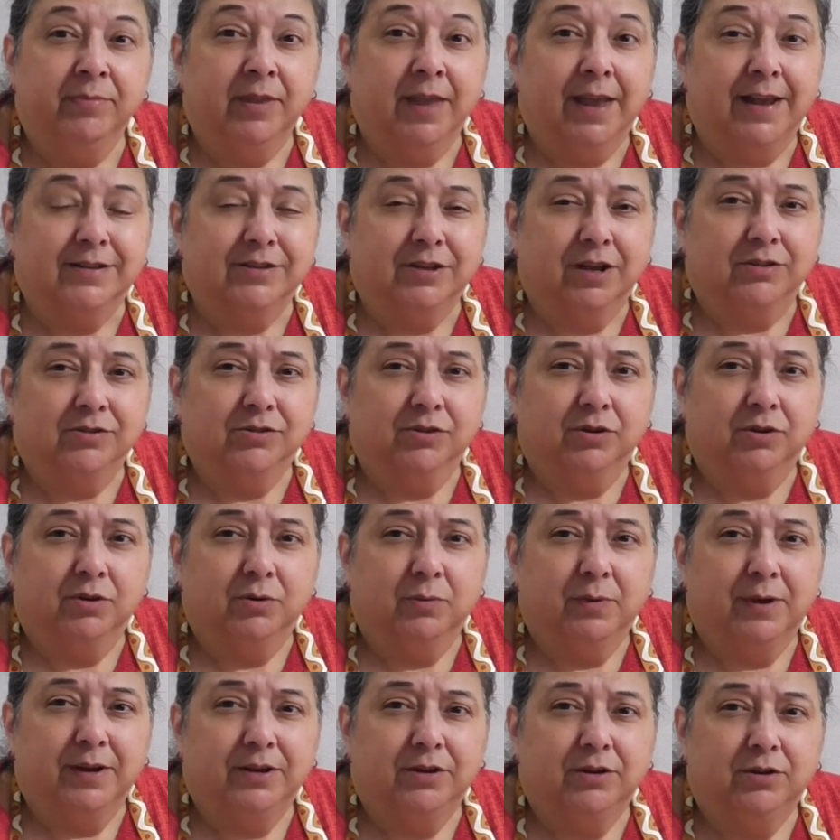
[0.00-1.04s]
It's also a good
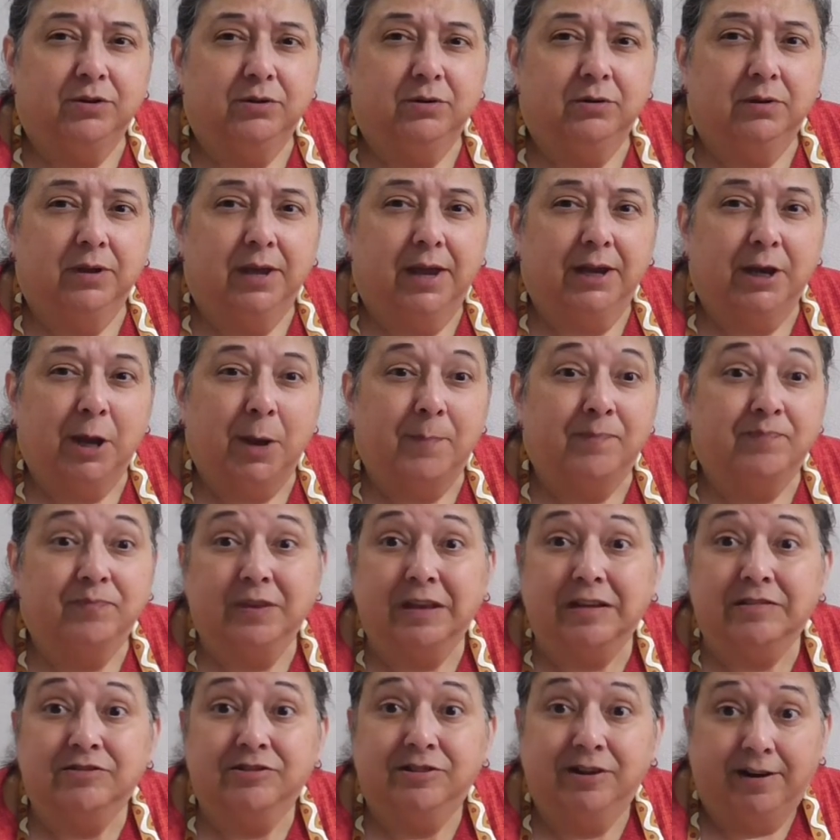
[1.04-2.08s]
way to do like
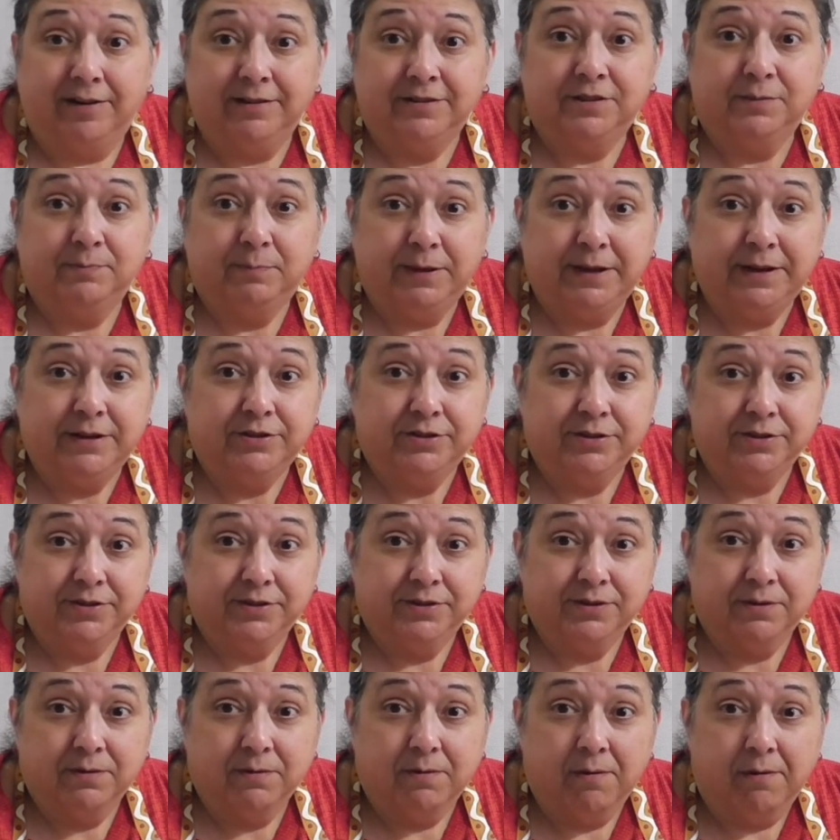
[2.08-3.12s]
sliced peaches,